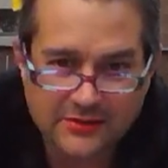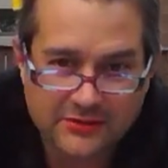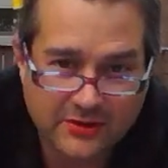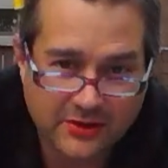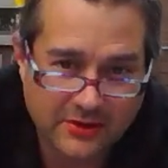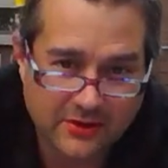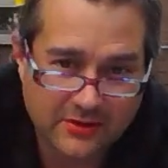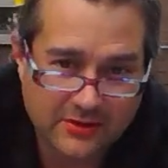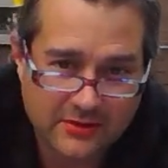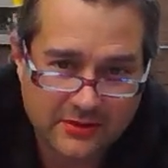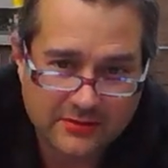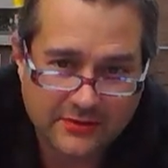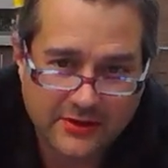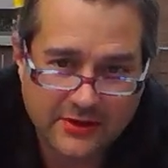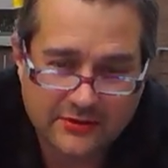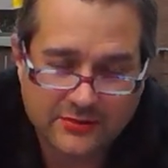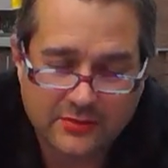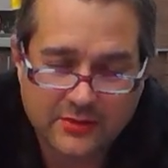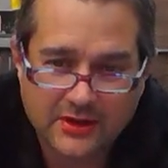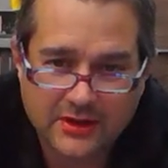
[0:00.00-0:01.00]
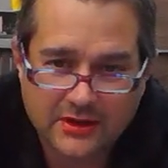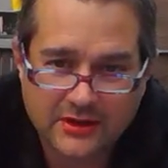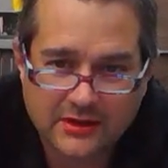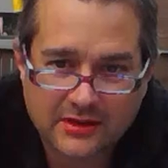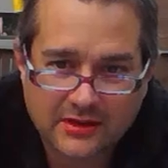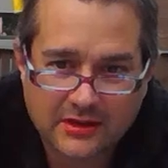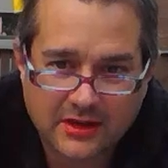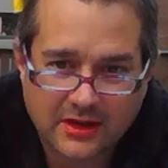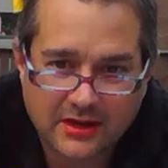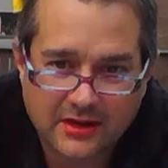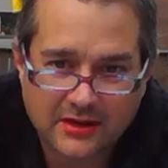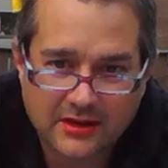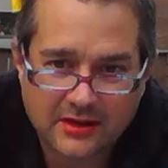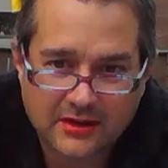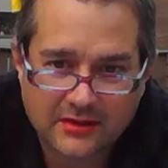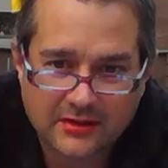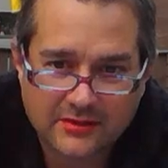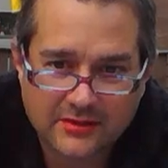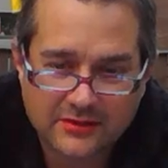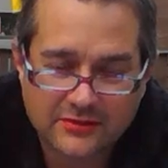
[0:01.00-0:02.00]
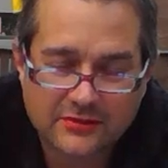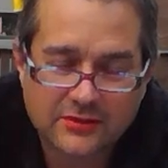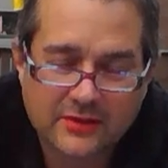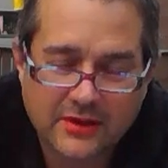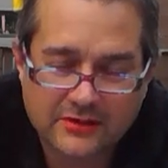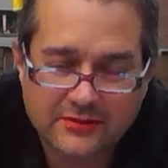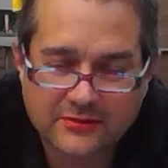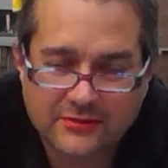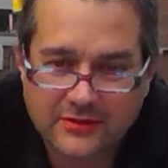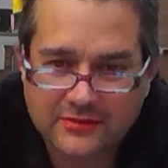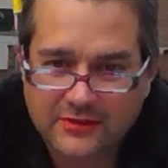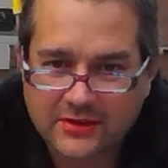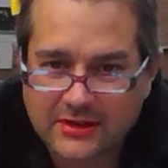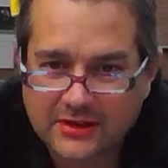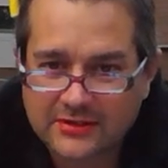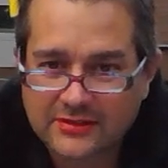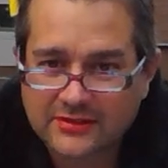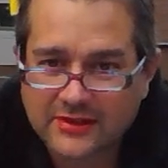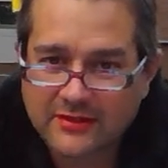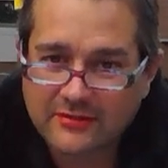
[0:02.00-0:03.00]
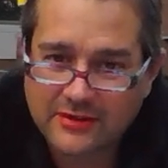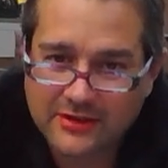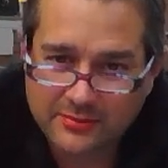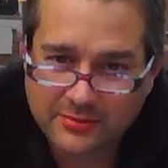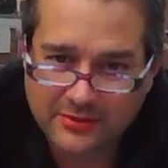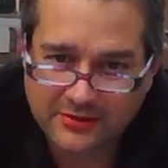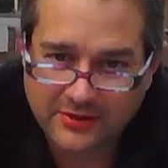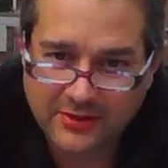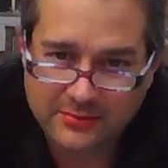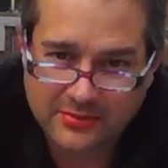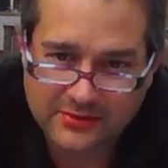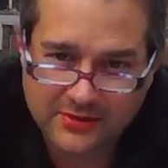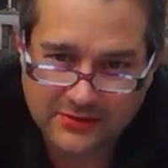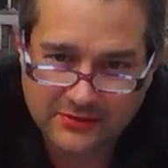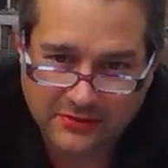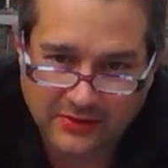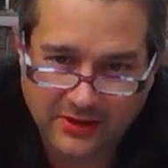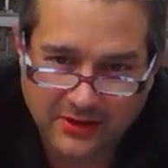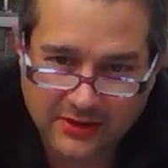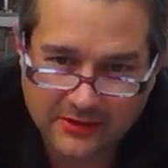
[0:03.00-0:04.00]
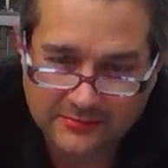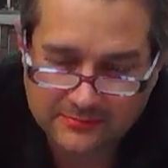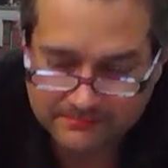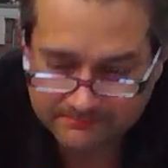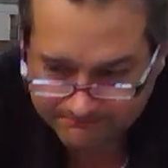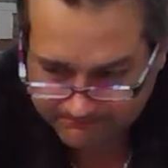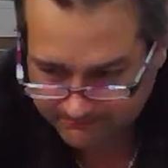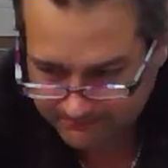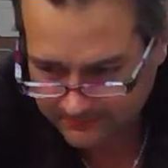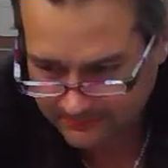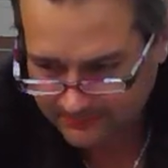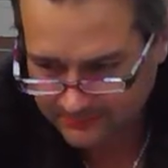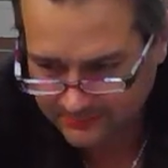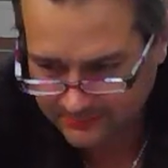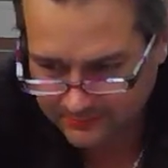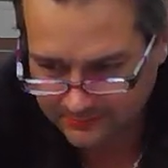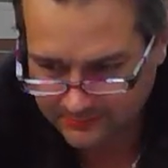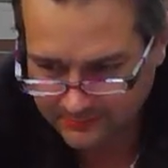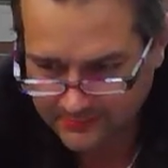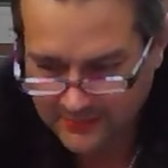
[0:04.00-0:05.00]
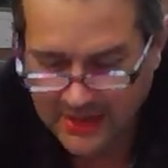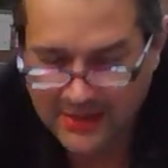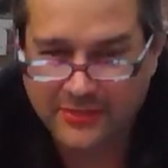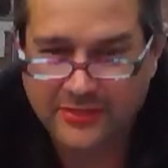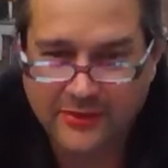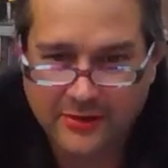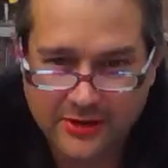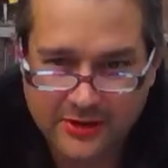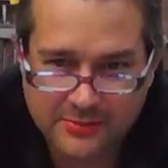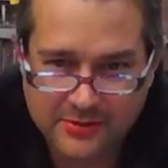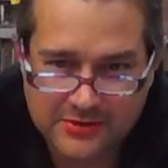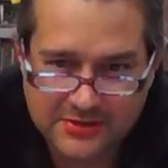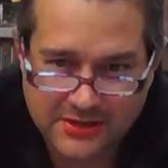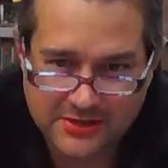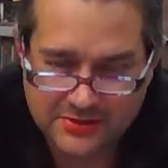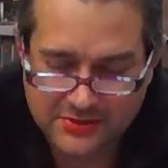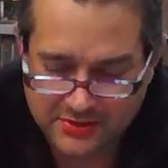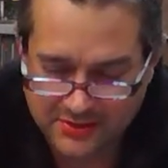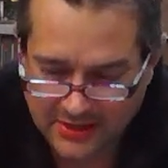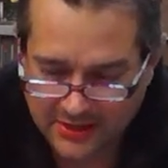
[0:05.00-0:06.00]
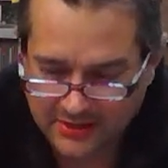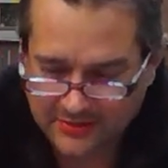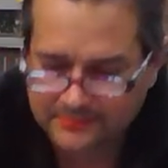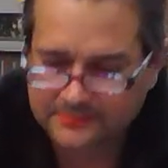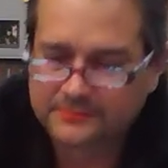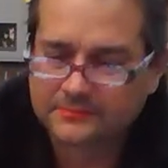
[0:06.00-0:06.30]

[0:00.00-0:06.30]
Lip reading: So this one, this 2015, is 70% Petite Syrah and 30% Syrah.